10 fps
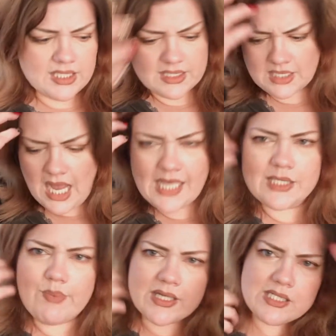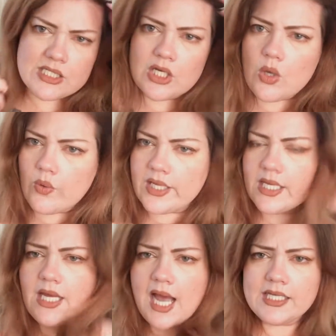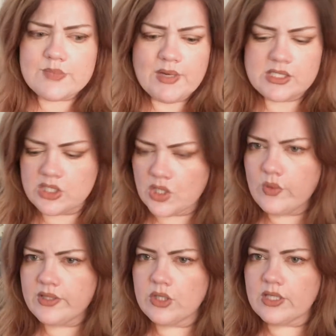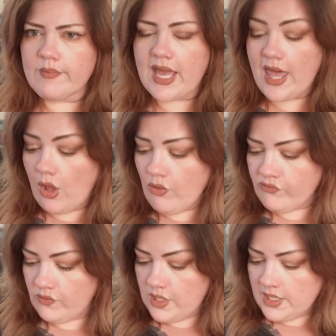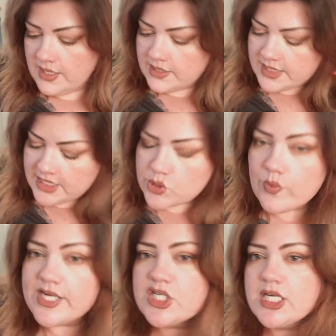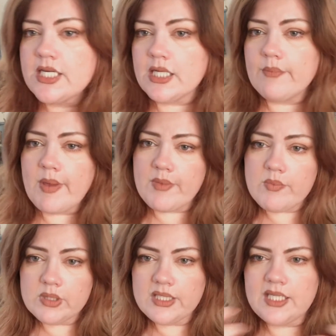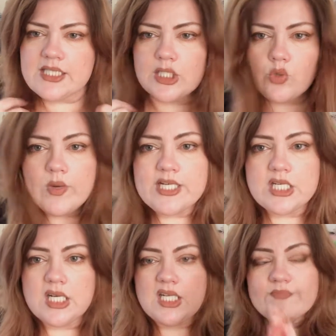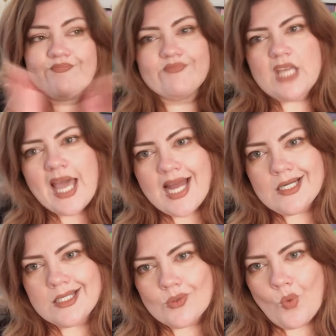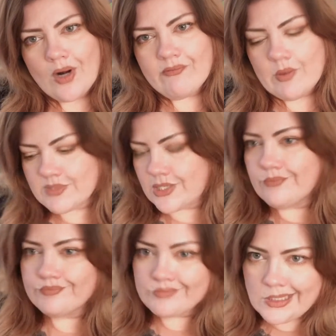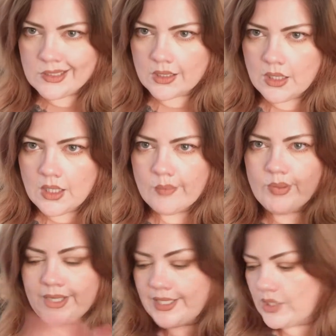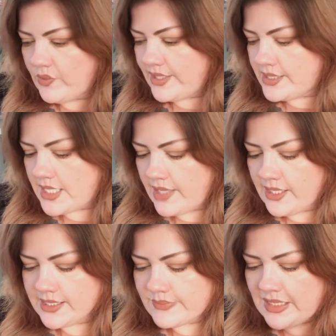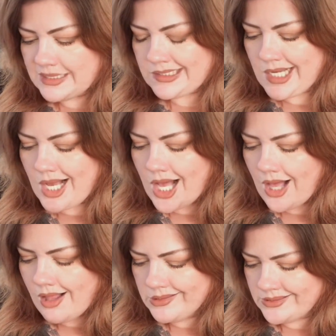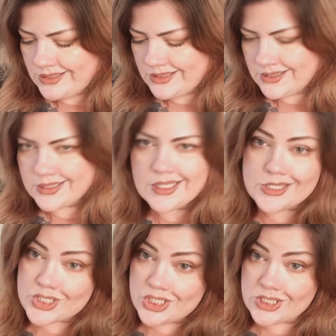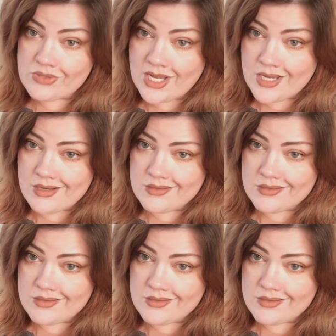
I expected to go in there and get my e.l.f. situation and my Maybelline situation, and they had neither one of them, so. But anyways, yeah, that's my little haul that I shouldn't have had.